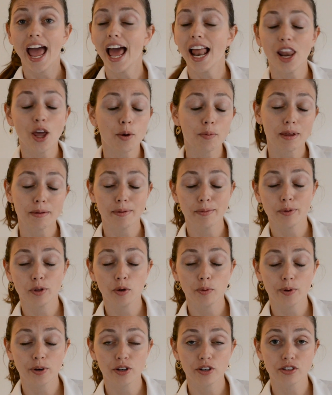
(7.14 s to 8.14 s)
Hello baby
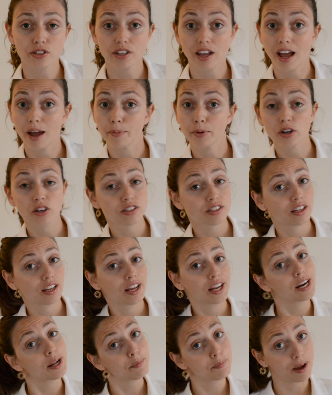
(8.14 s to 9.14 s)
bloomers, I'm Ursula
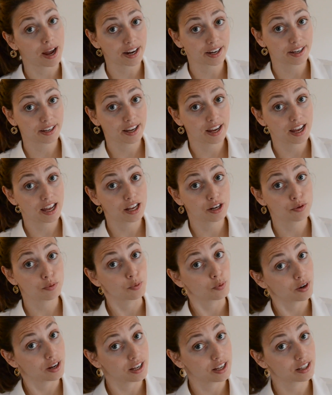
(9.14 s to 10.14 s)
and I'm back
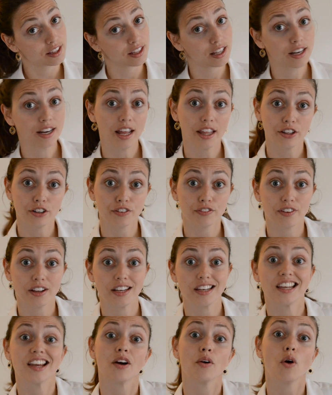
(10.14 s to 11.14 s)
again with another
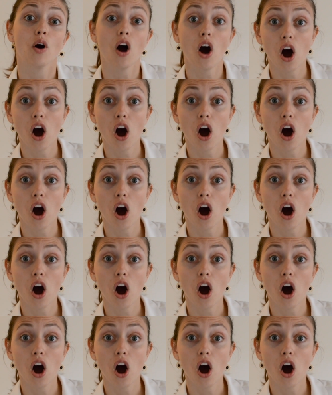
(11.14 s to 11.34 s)
video